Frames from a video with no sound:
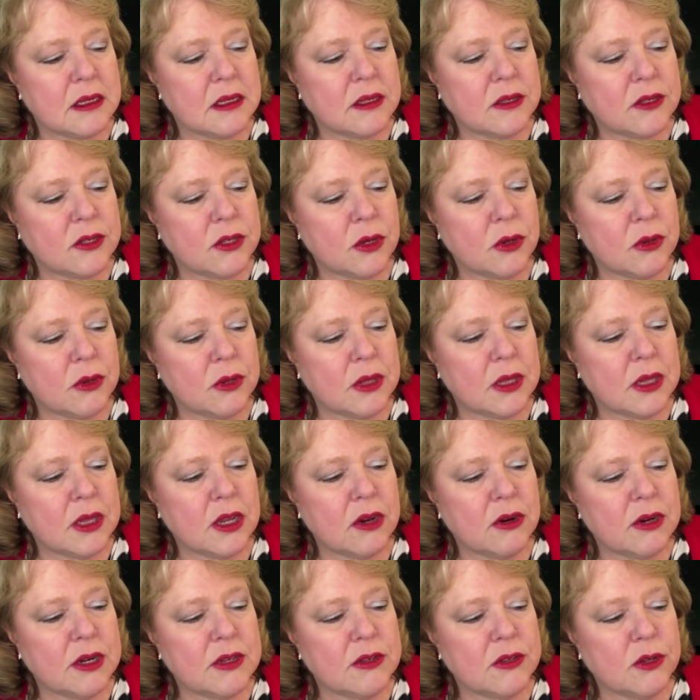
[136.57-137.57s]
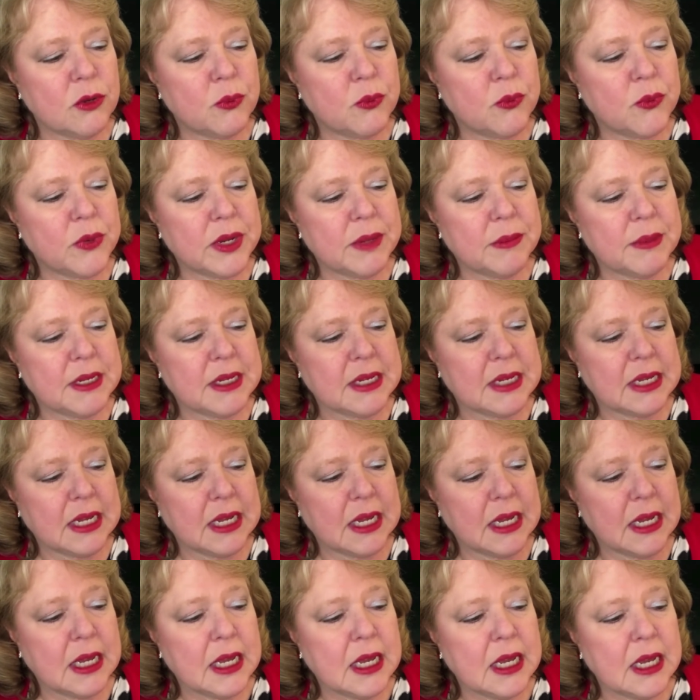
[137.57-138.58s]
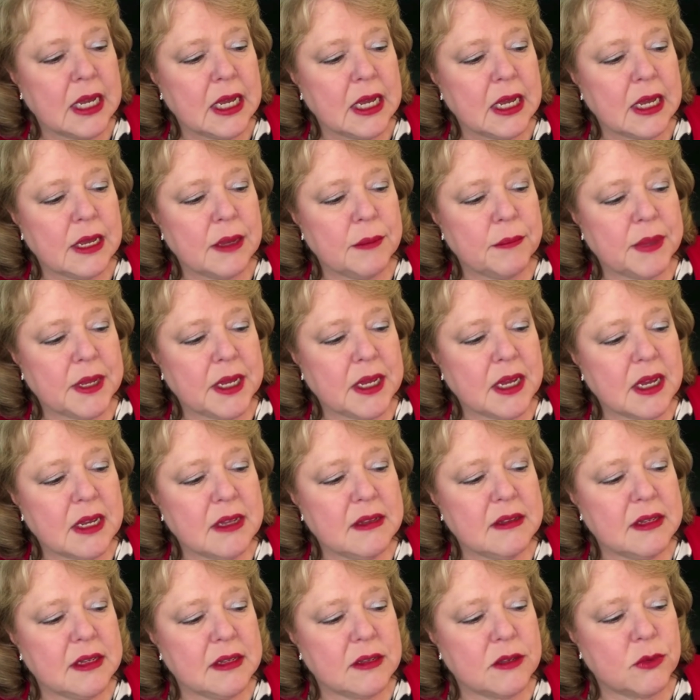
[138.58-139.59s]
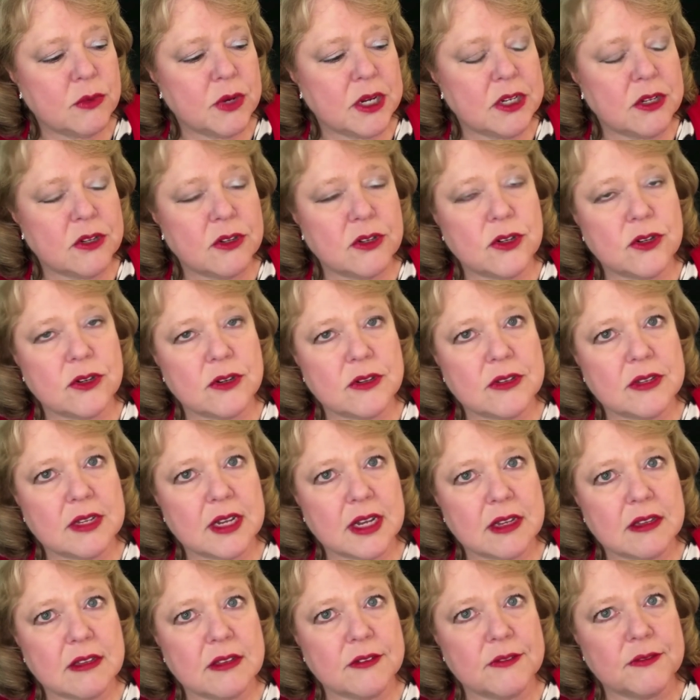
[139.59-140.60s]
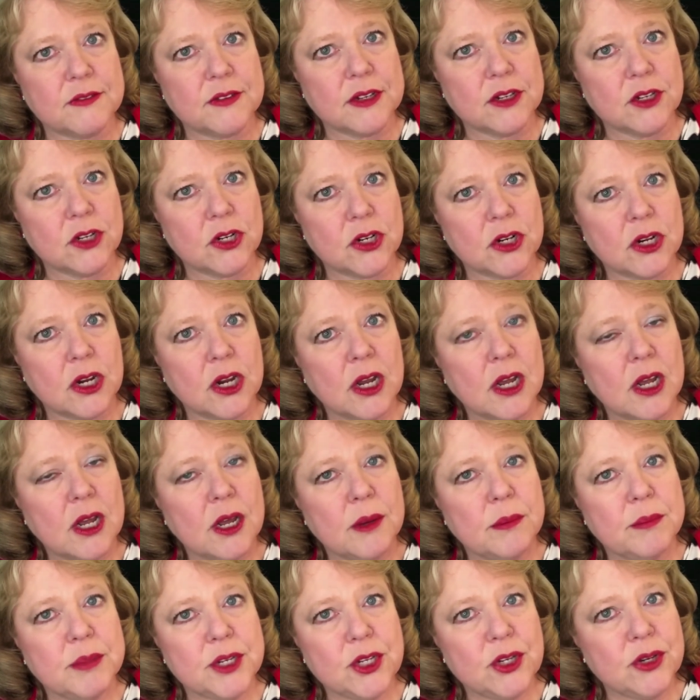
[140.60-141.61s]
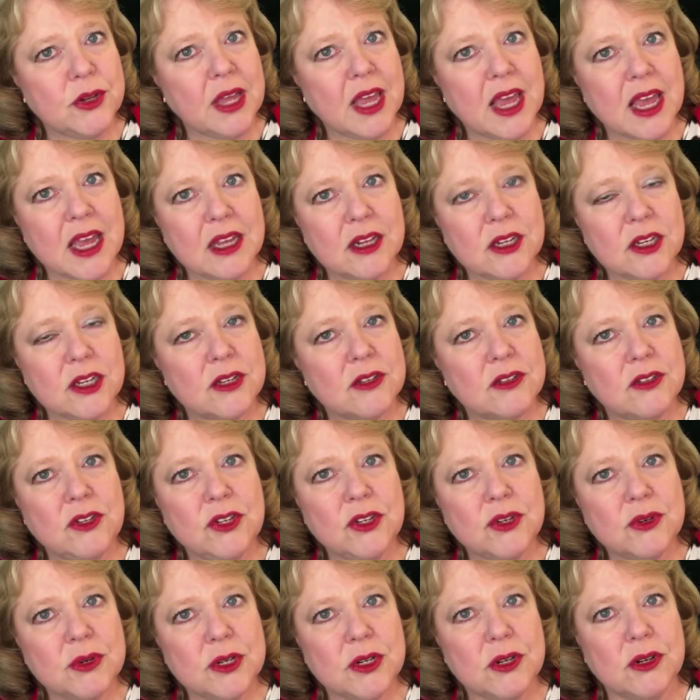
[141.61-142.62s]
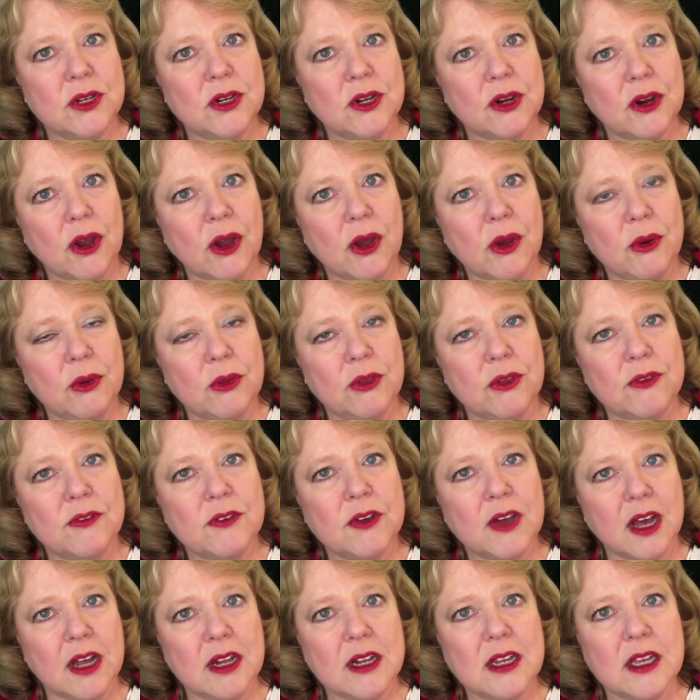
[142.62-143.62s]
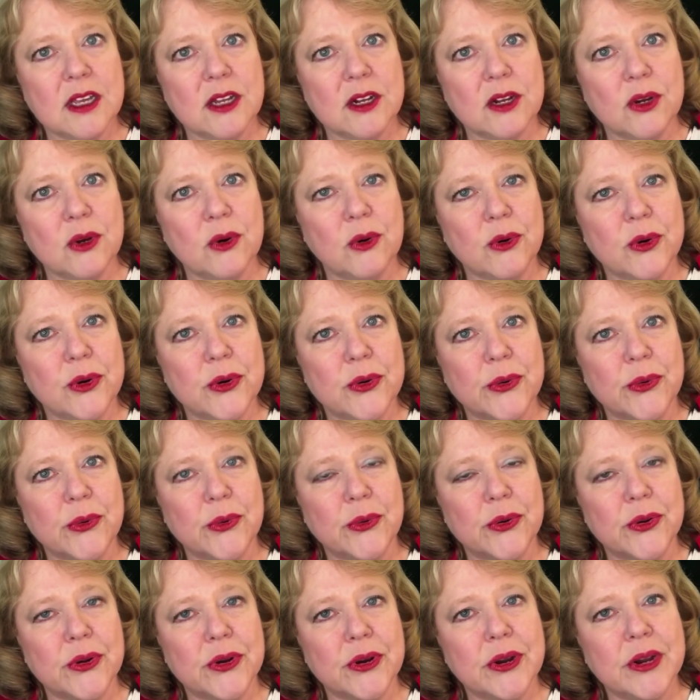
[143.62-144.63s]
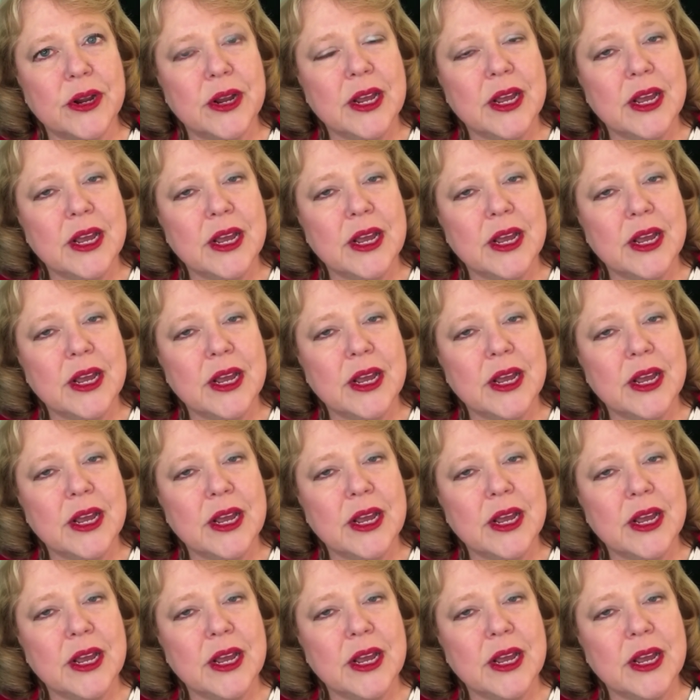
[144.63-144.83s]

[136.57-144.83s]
so there is a remedy because he's a registered sex offender, but you can't just do it on your own. You've got to get a court order.